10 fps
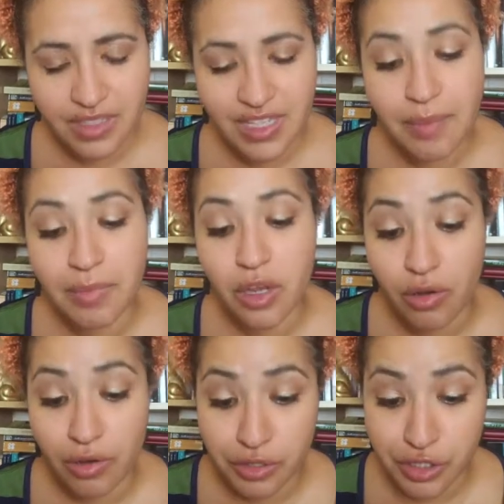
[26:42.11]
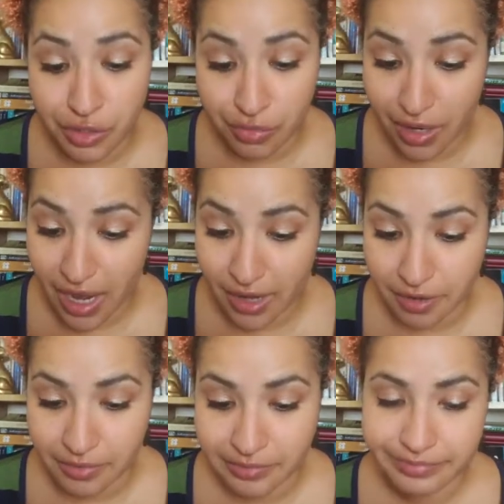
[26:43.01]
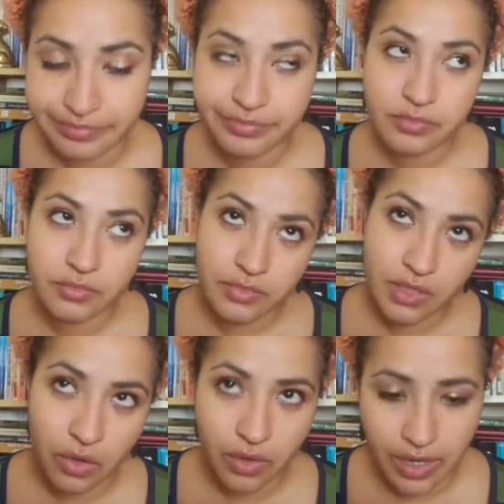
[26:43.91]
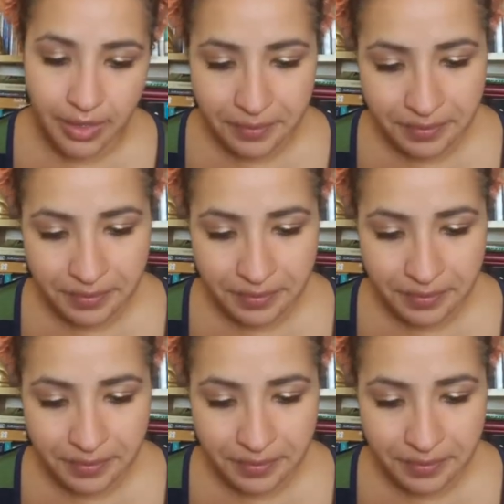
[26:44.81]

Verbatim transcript: demiurge creator. Okay.